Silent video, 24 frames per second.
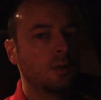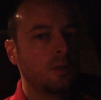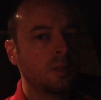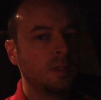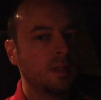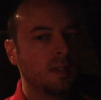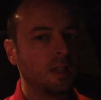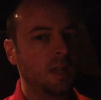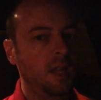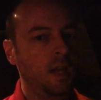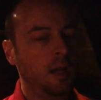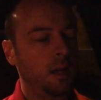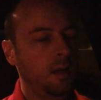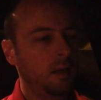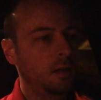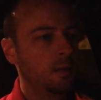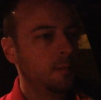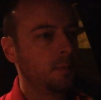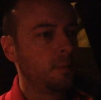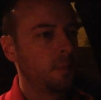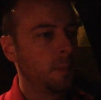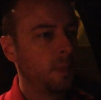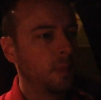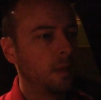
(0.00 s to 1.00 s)
Today
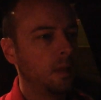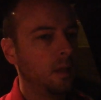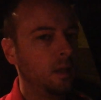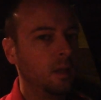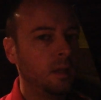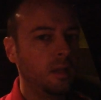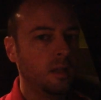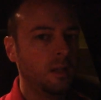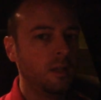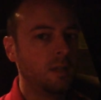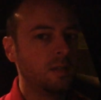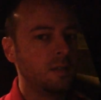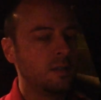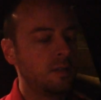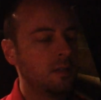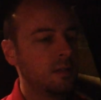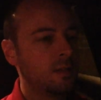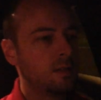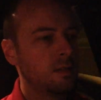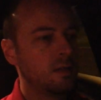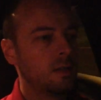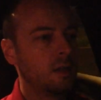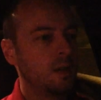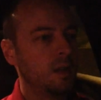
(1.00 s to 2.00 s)

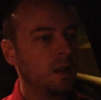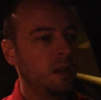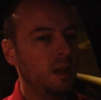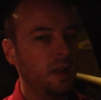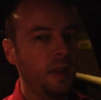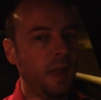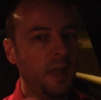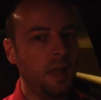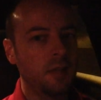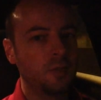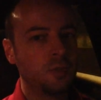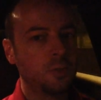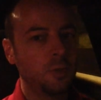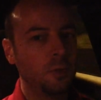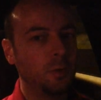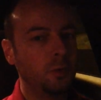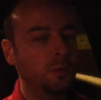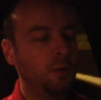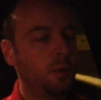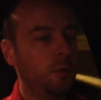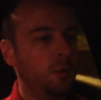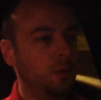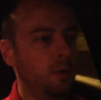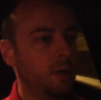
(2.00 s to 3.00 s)
is National
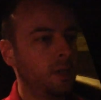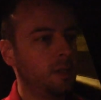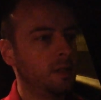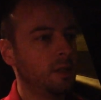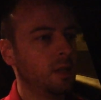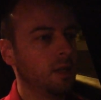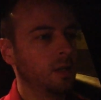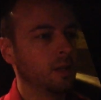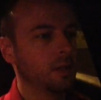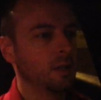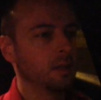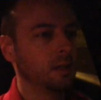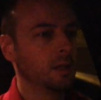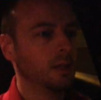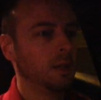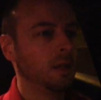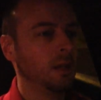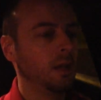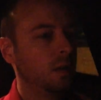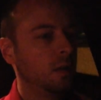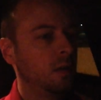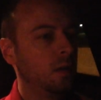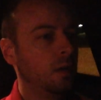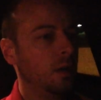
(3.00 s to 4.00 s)
Donut Day,
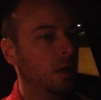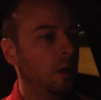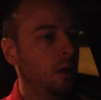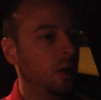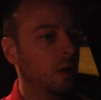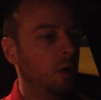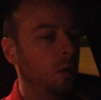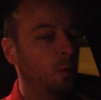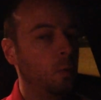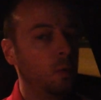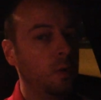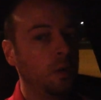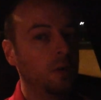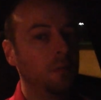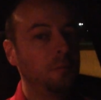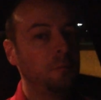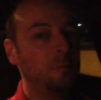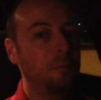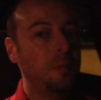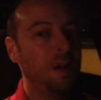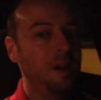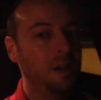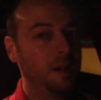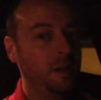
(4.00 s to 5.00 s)
one
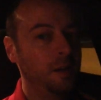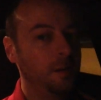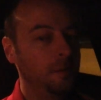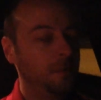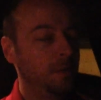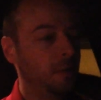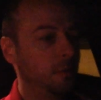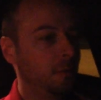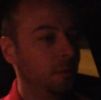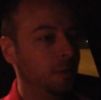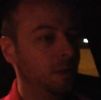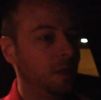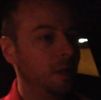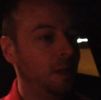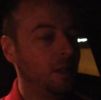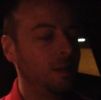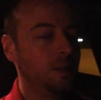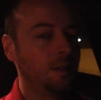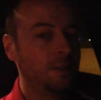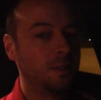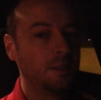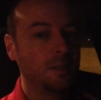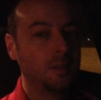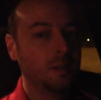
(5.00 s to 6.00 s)
of my favorite
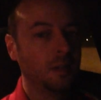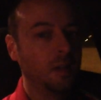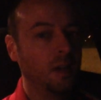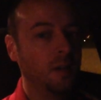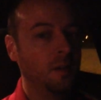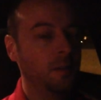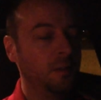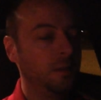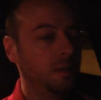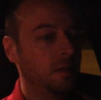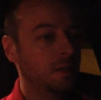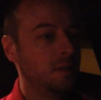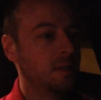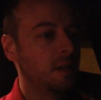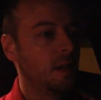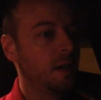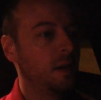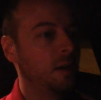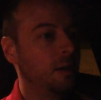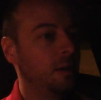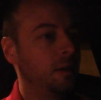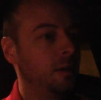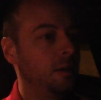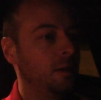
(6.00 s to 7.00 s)
days of the
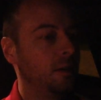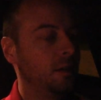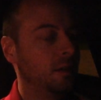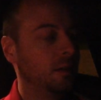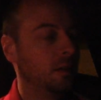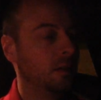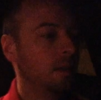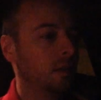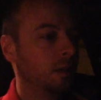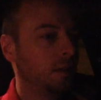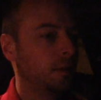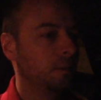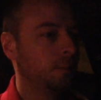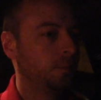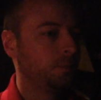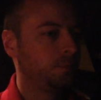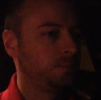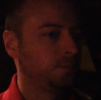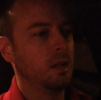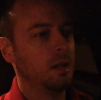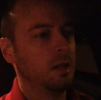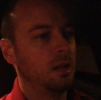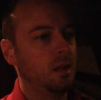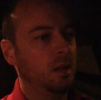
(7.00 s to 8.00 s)
entire year.
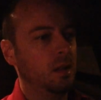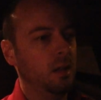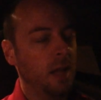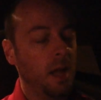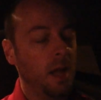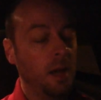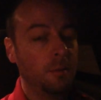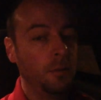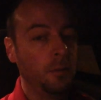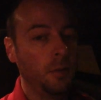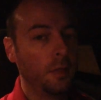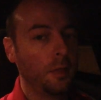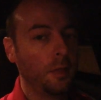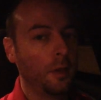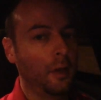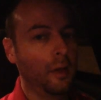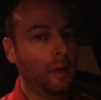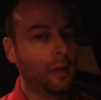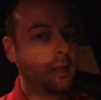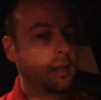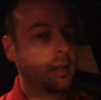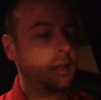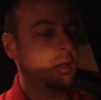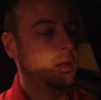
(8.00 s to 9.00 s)
Now, if you
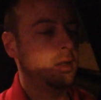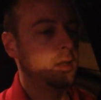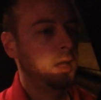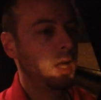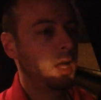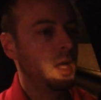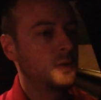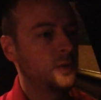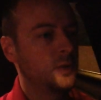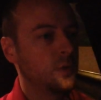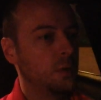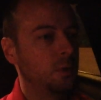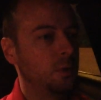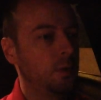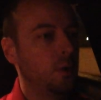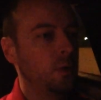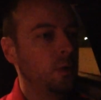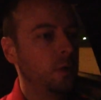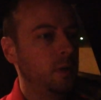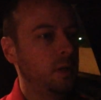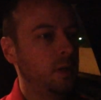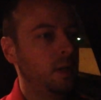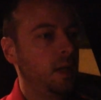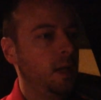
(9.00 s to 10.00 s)
thought National
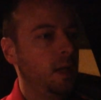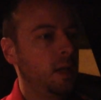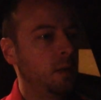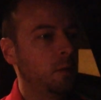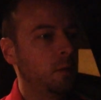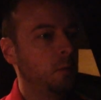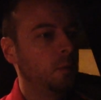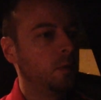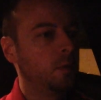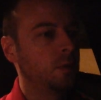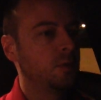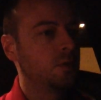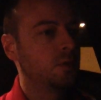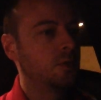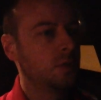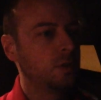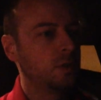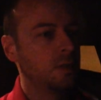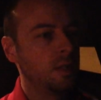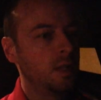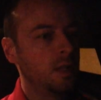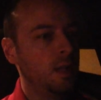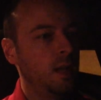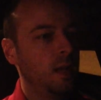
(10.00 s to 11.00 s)
Donut Day was
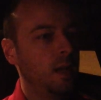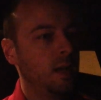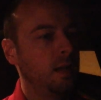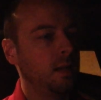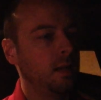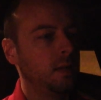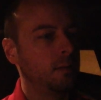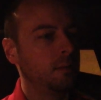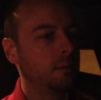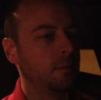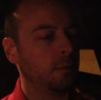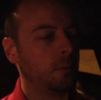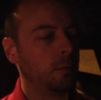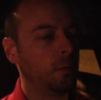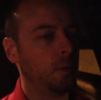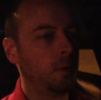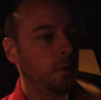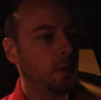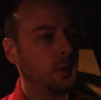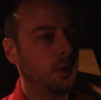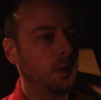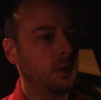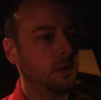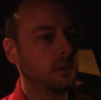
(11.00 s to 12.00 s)
just a day
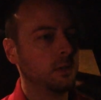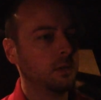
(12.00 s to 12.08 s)
for